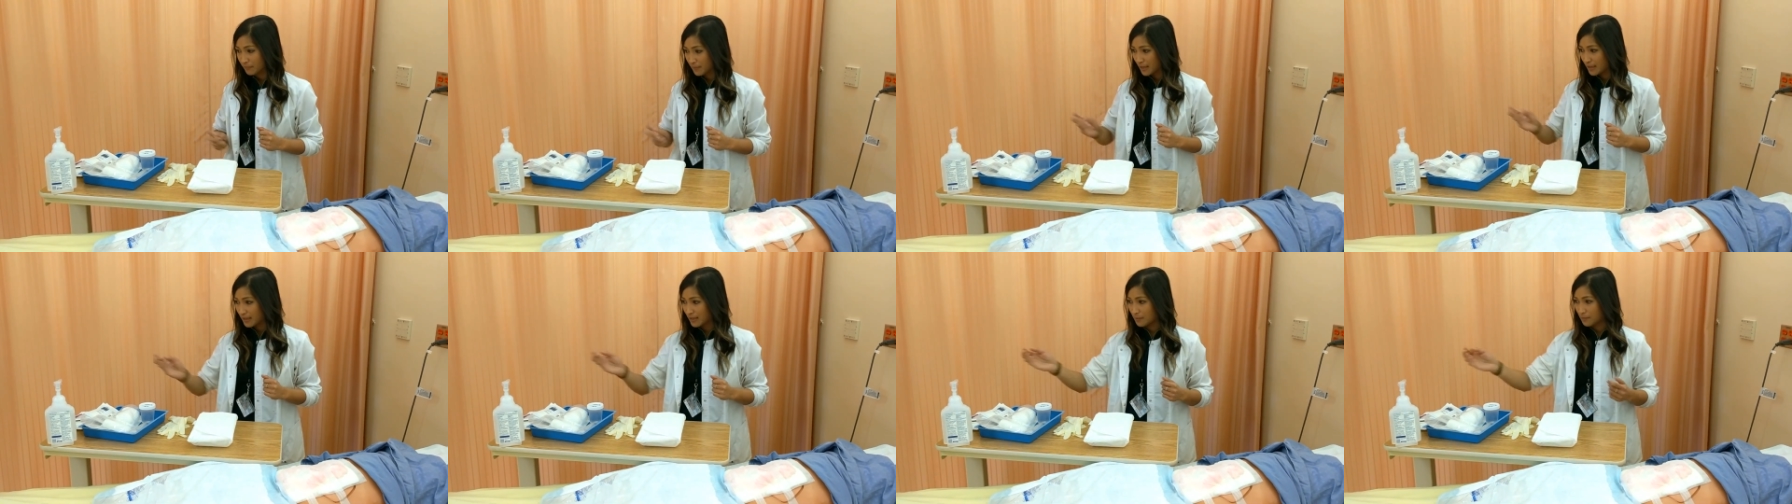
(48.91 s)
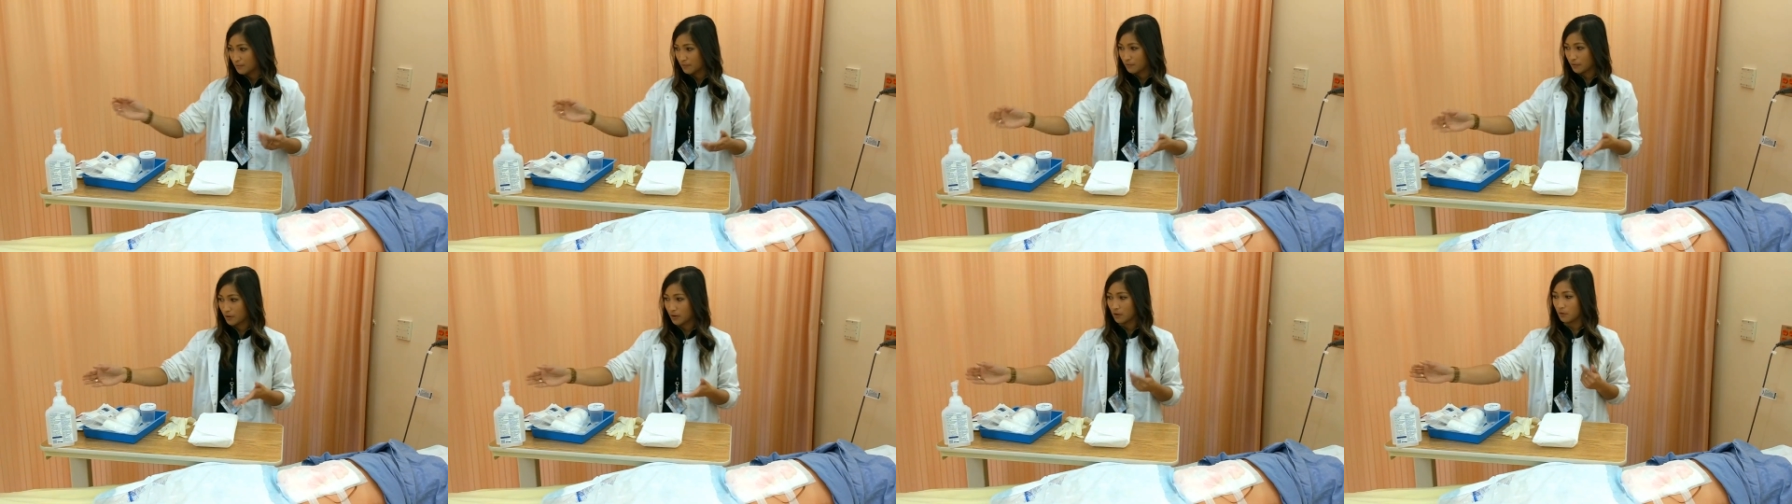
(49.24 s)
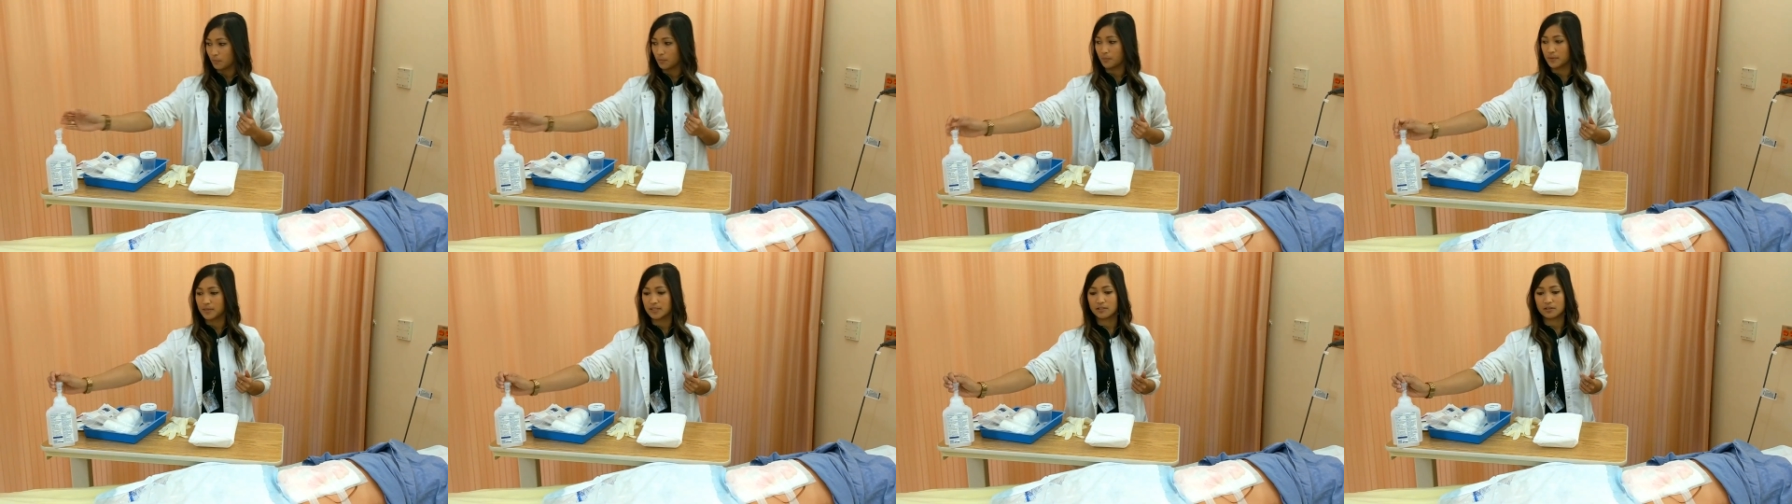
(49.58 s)
And then before I
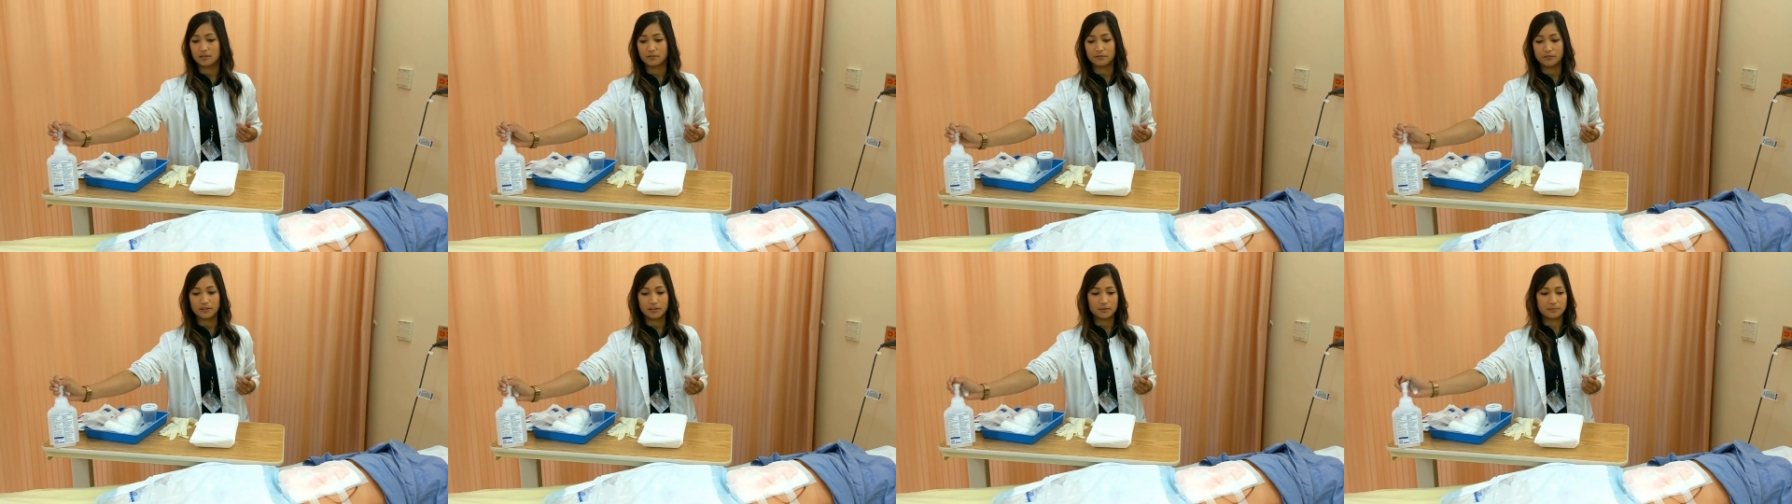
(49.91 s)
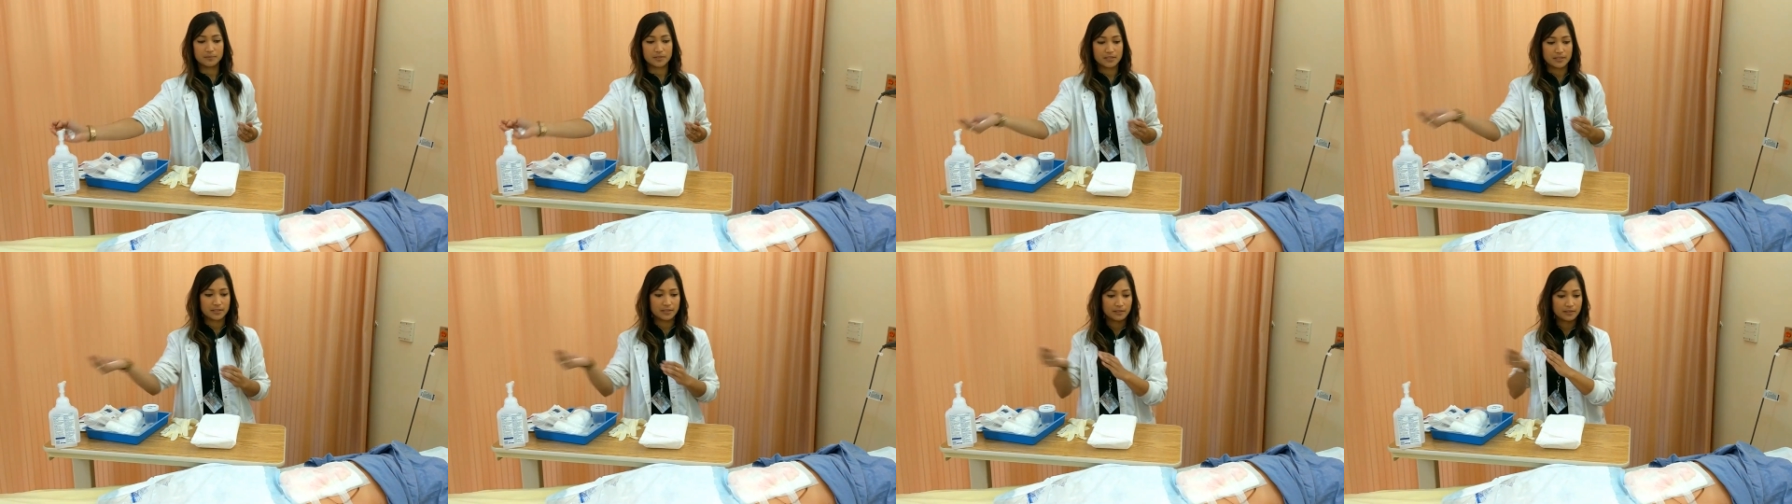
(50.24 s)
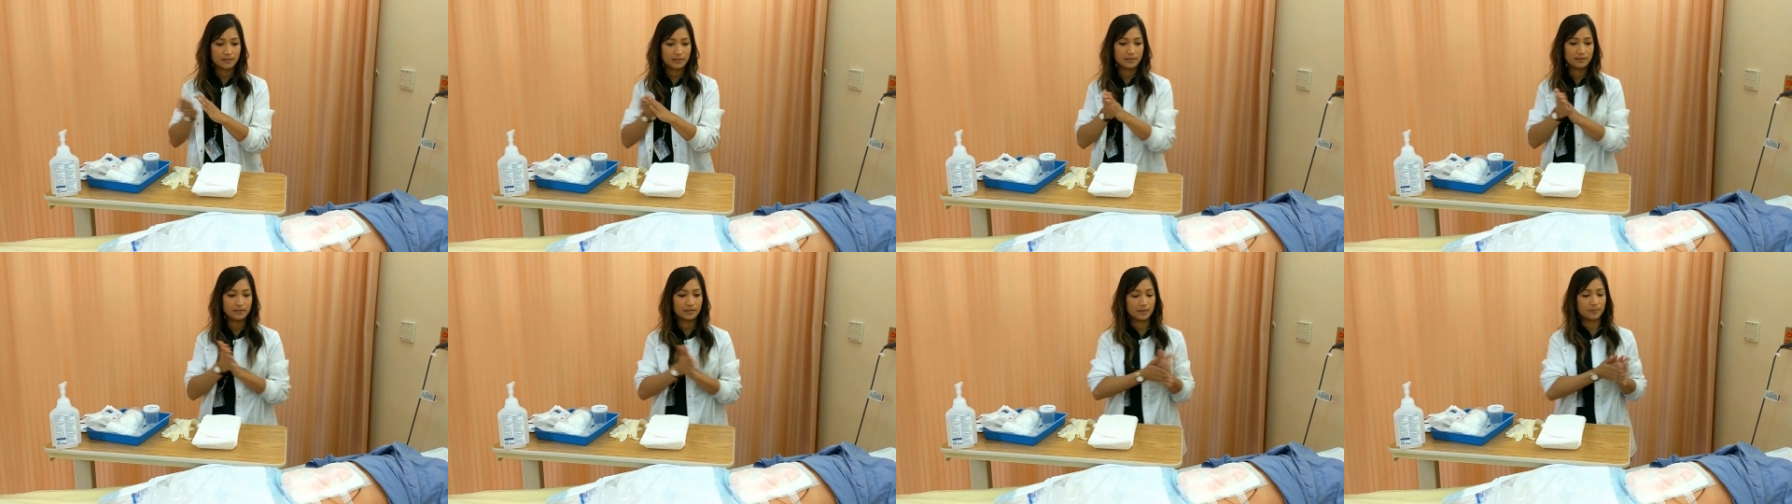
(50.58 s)
open my sterile field, I'm just gonna
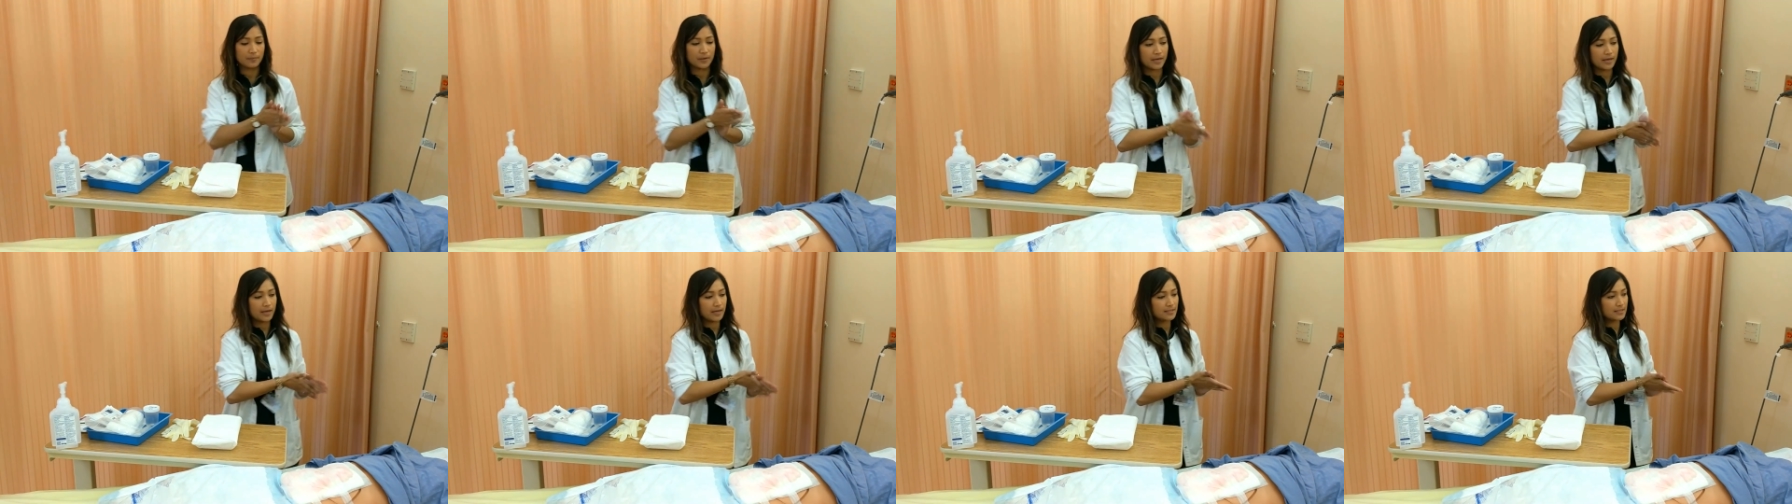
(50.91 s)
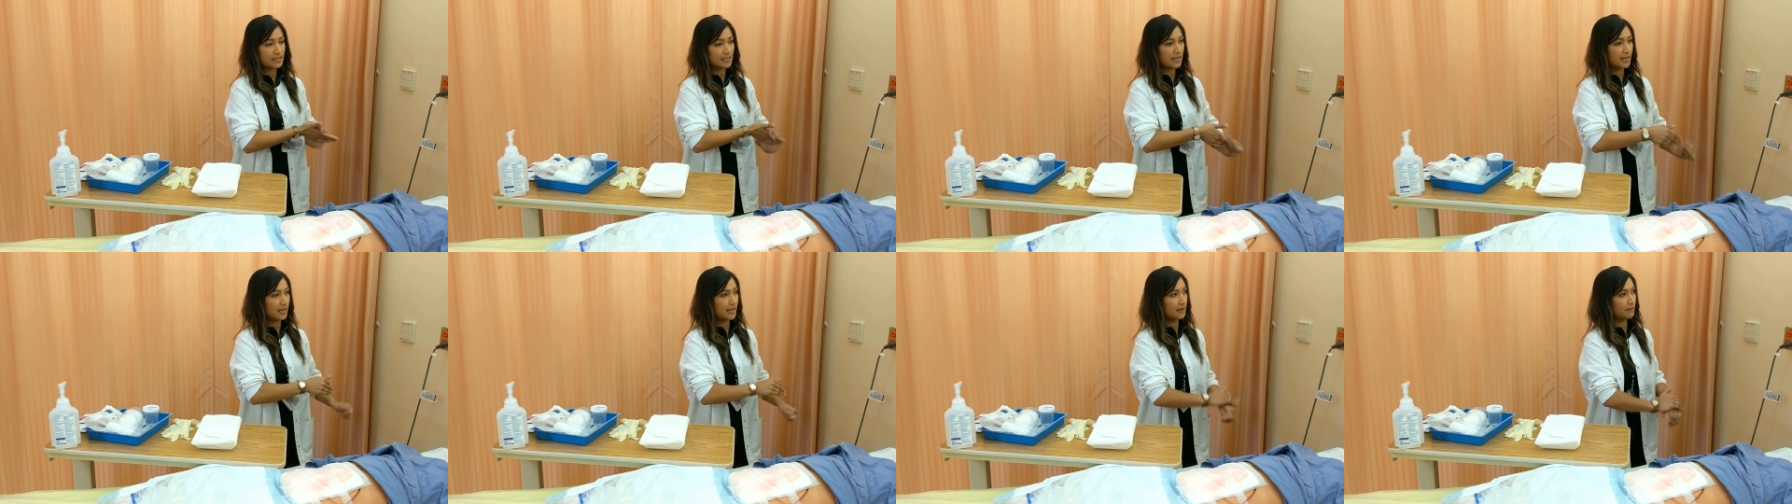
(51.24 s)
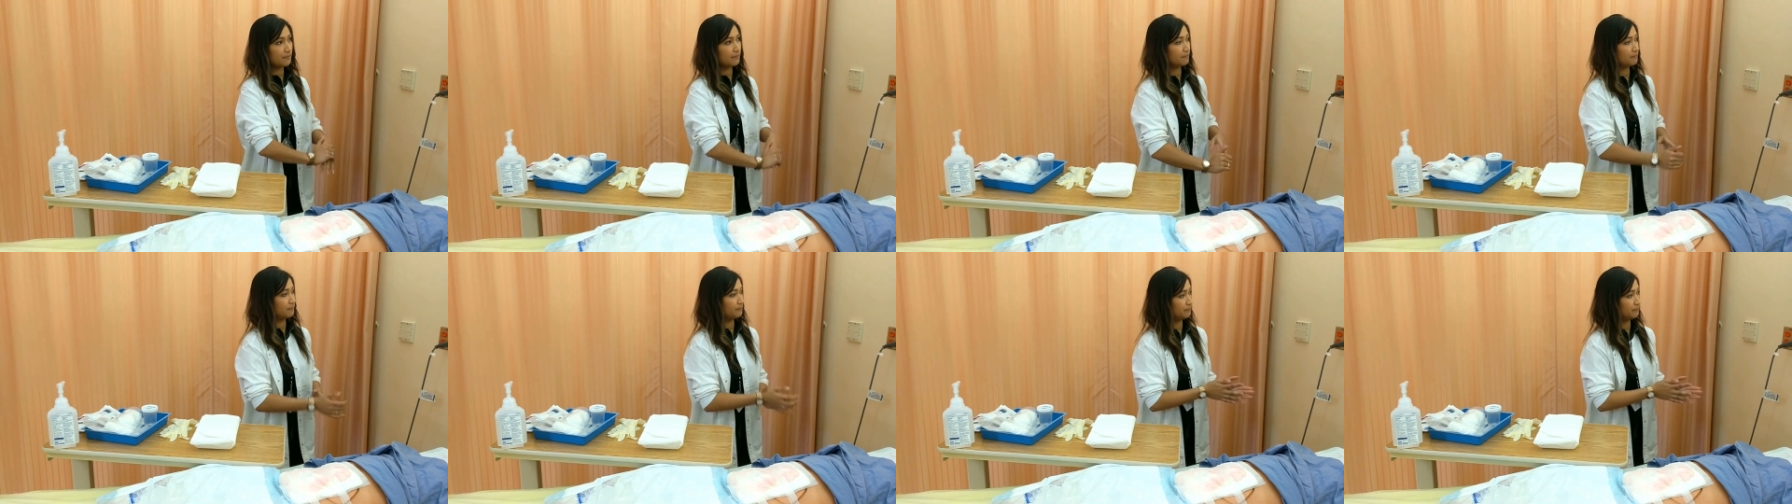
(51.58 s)
my hands again.